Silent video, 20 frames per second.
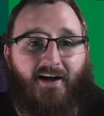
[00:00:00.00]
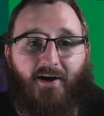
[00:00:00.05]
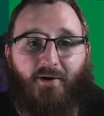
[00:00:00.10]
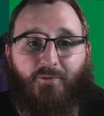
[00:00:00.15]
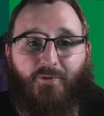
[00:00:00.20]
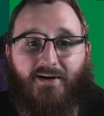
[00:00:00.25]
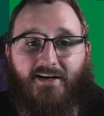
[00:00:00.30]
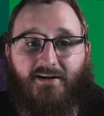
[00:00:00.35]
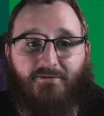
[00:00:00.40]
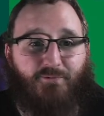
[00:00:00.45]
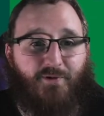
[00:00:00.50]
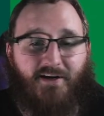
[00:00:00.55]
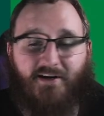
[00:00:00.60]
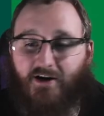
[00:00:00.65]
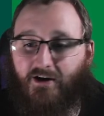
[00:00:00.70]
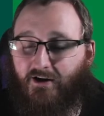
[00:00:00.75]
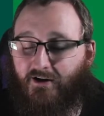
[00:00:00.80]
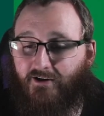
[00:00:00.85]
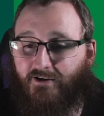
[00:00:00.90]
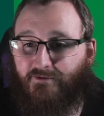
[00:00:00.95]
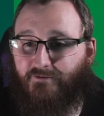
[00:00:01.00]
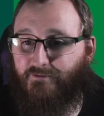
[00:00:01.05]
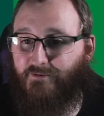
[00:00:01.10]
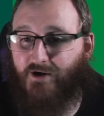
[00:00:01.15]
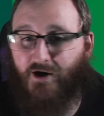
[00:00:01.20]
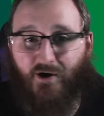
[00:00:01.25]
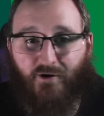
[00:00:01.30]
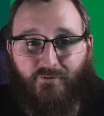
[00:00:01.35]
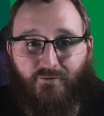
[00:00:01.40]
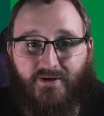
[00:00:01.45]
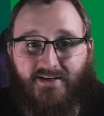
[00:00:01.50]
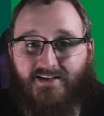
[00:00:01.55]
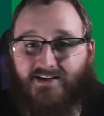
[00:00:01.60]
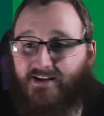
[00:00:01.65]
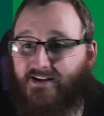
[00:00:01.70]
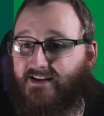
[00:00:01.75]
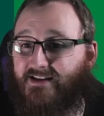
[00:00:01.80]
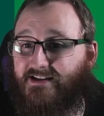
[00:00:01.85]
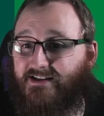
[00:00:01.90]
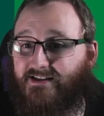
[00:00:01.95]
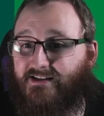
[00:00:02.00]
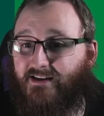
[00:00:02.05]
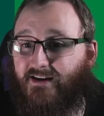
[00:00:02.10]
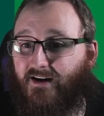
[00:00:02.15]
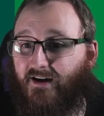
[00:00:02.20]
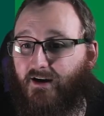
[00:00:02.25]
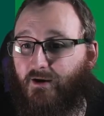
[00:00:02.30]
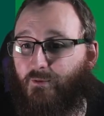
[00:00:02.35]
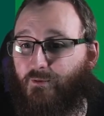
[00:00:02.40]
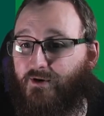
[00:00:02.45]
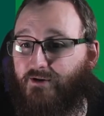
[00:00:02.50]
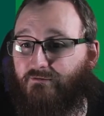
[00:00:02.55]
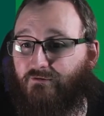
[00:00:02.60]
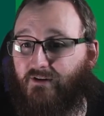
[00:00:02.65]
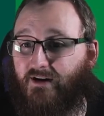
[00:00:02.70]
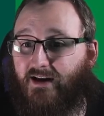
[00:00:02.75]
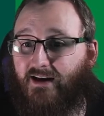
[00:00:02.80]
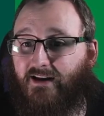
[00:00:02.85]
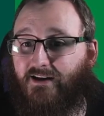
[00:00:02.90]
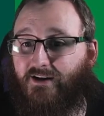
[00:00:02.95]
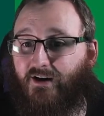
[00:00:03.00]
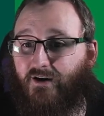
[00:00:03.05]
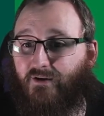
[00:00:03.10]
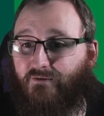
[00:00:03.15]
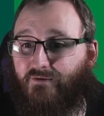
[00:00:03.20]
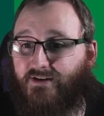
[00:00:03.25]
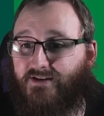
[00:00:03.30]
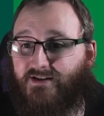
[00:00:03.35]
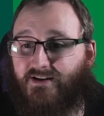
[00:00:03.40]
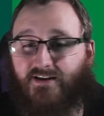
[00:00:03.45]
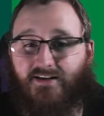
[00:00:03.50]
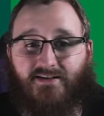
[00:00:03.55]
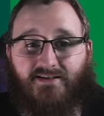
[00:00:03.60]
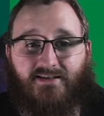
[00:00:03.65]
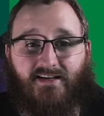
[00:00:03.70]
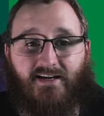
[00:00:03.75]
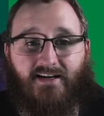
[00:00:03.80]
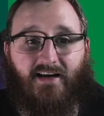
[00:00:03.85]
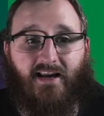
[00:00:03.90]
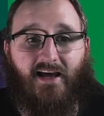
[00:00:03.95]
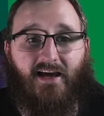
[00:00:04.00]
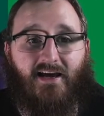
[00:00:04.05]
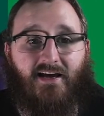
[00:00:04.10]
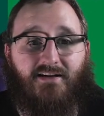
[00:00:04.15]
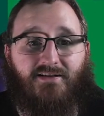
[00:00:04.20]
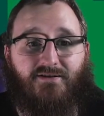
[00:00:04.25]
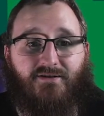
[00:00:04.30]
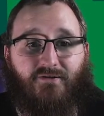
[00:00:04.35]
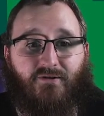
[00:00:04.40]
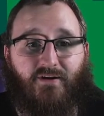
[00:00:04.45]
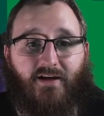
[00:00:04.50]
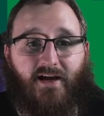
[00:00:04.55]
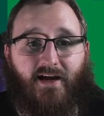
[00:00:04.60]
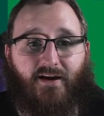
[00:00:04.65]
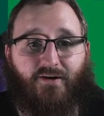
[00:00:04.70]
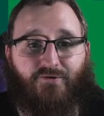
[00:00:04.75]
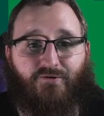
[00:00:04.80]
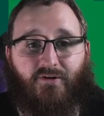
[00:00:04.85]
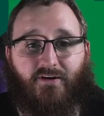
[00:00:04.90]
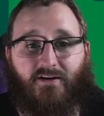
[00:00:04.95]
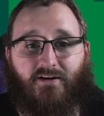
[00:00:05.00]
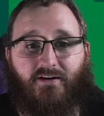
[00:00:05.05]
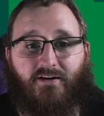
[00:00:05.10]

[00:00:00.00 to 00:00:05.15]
We we can't can't risk this. We really can't risk this. Dean Laird, you're on a hat trick.